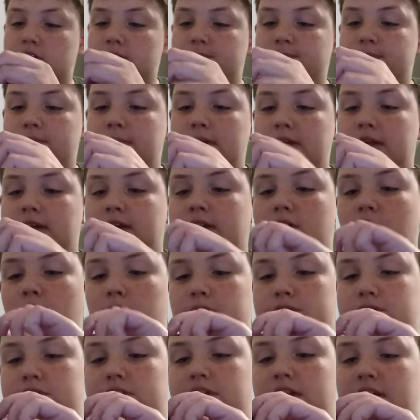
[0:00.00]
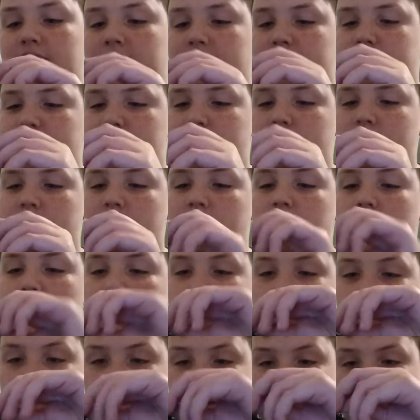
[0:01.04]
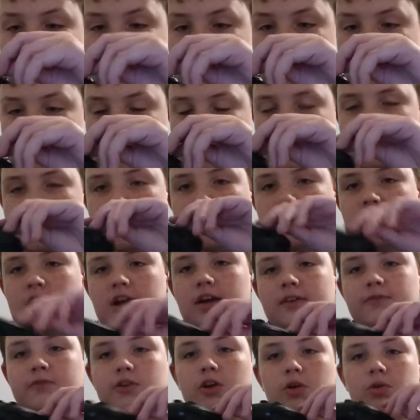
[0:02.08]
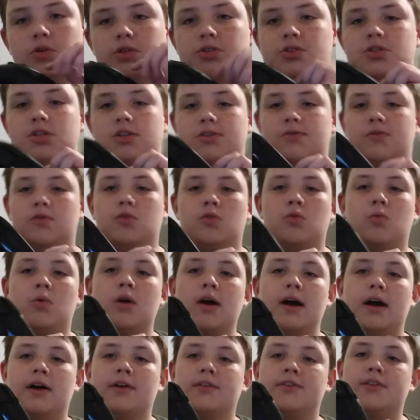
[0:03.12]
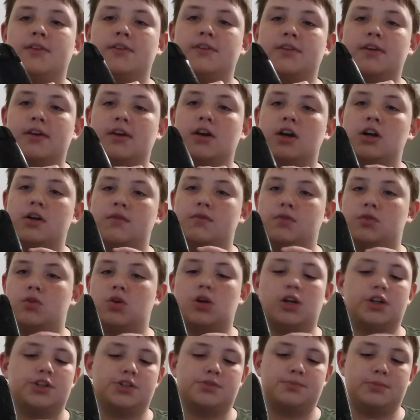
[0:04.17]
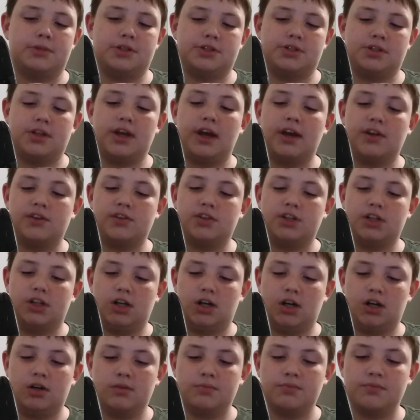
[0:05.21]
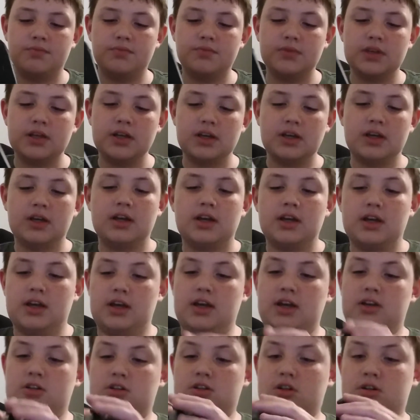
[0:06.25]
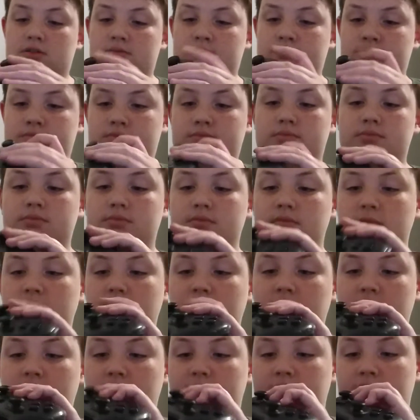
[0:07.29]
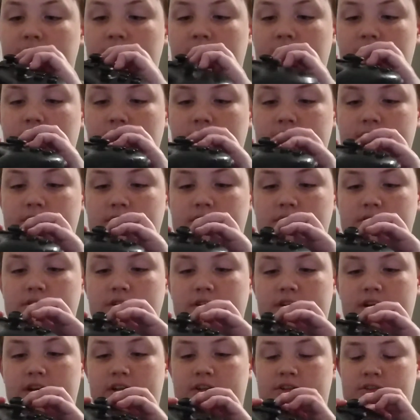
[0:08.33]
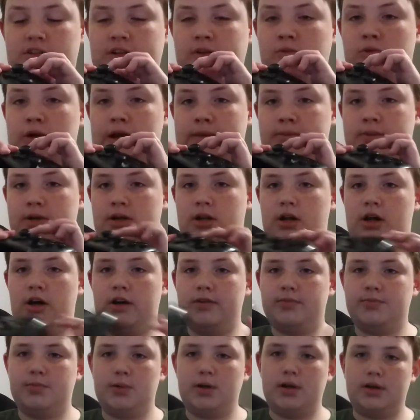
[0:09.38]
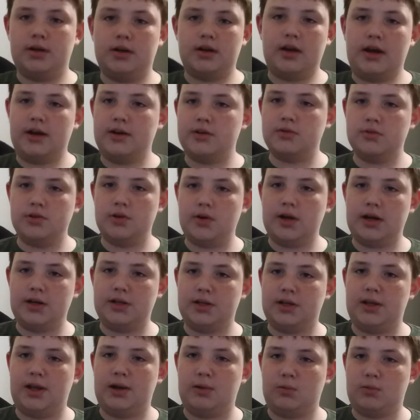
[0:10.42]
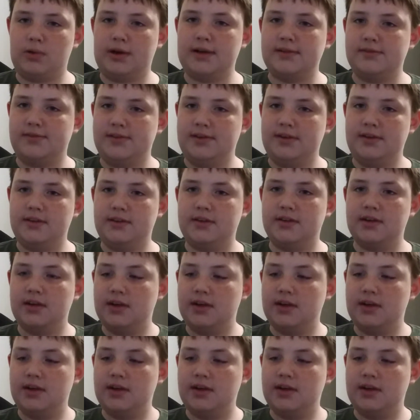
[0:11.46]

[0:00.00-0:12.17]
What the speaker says: big old sticks. And I've noticed this for a while since I got it for Christmas last year. And I've just occasionally wiped it off, but I don't know how to get rid of it.